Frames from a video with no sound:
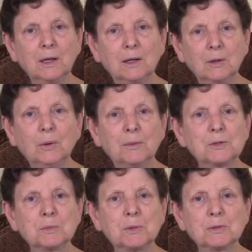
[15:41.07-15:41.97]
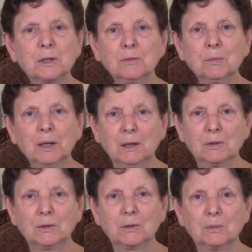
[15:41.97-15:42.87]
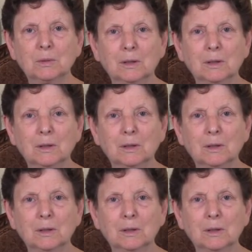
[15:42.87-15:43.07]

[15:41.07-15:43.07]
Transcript: I know I was supposed to give money to them.